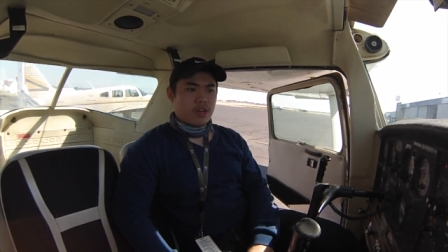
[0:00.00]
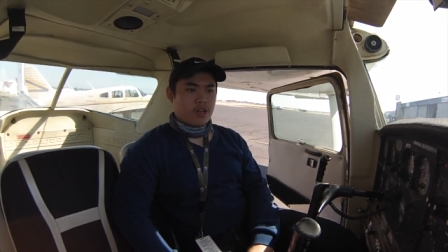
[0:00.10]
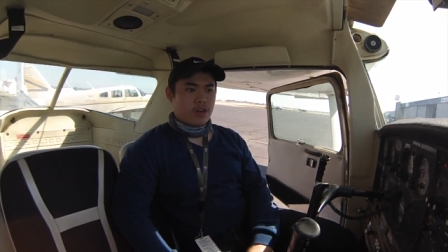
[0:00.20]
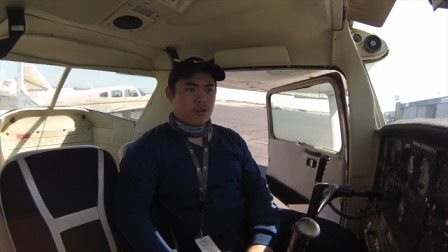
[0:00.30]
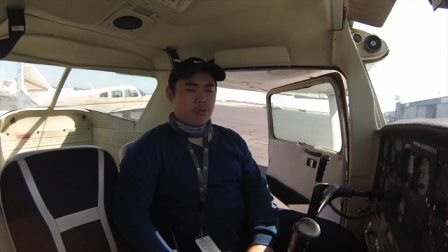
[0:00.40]

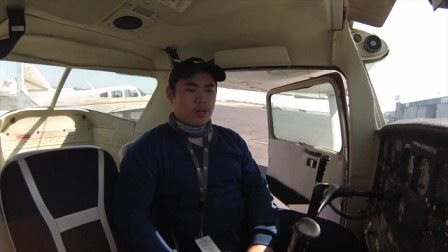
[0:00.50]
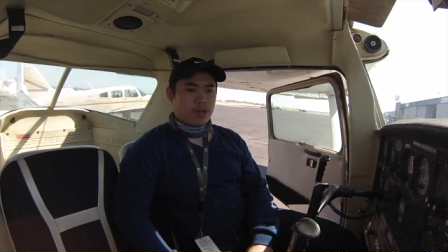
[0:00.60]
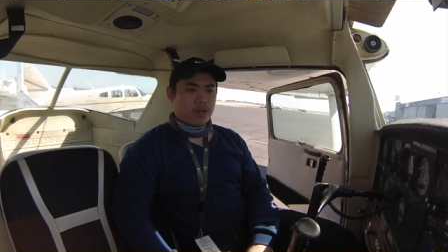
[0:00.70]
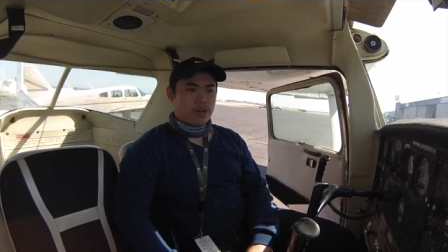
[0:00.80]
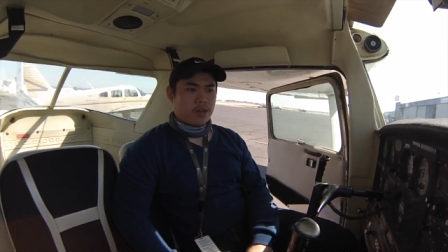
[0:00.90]
you know,
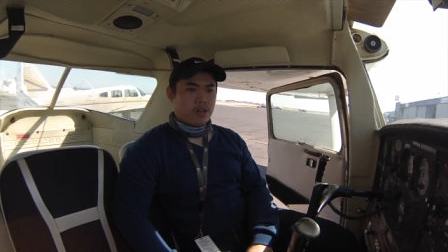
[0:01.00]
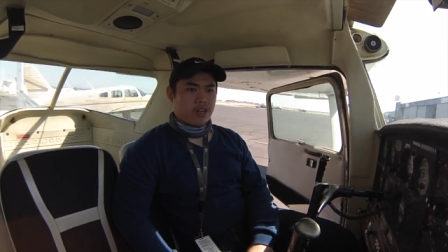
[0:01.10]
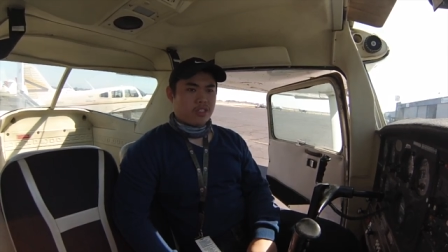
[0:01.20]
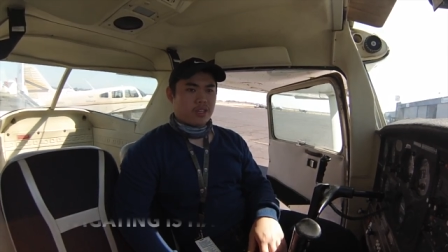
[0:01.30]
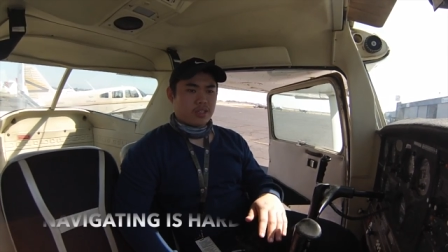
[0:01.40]
uh,
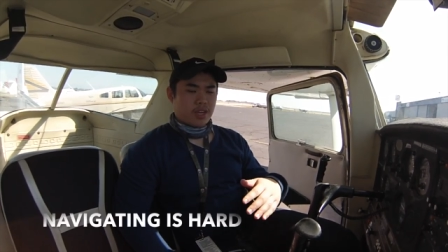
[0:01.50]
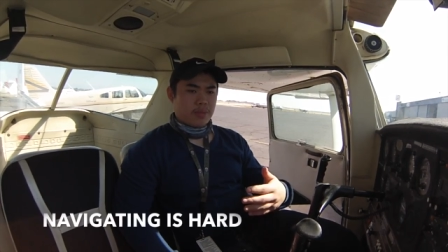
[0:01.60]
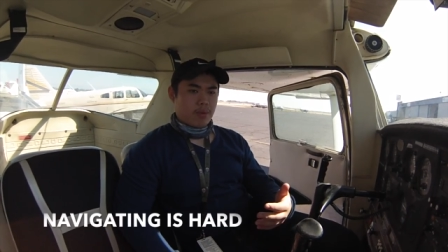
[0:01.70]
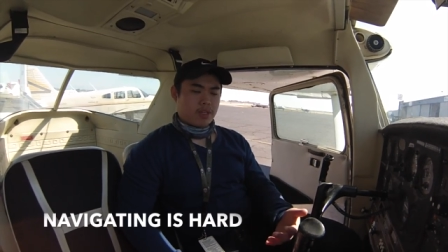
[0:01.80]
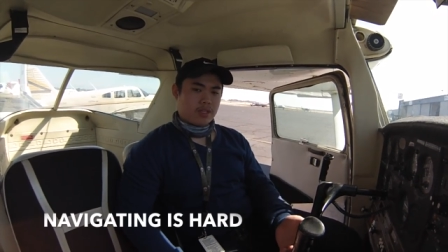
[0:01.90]
it's
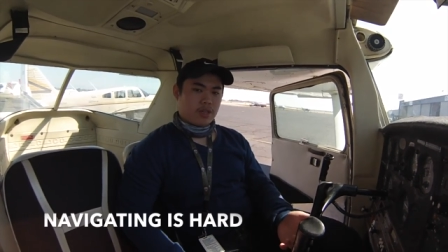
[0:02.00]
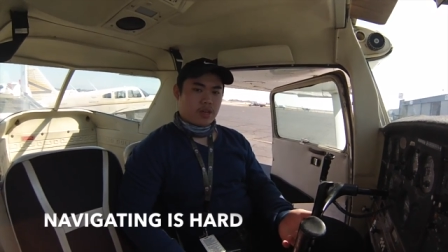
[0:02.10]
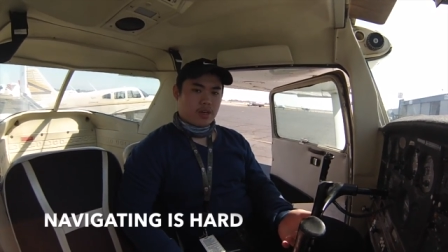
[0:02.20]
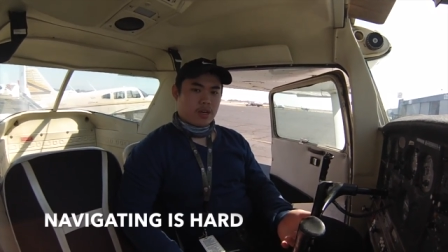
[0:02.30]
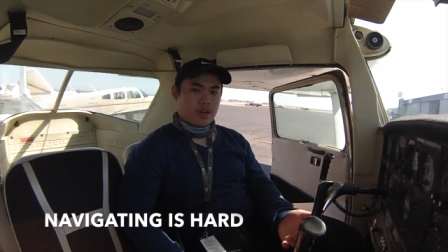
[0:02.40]
sometimes
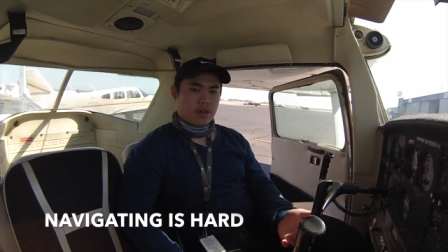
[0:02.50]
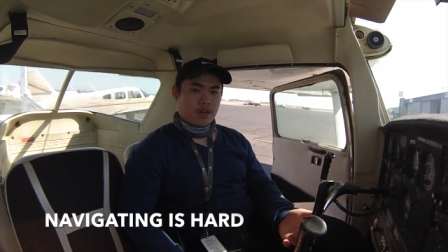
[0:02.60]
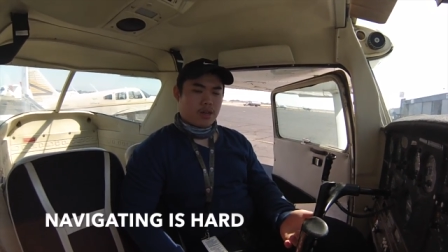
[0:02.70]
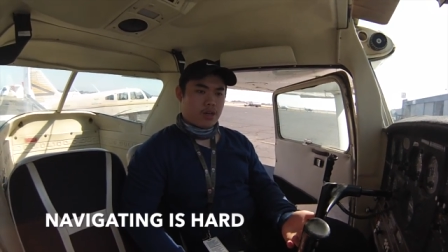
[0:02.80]
it's, uh,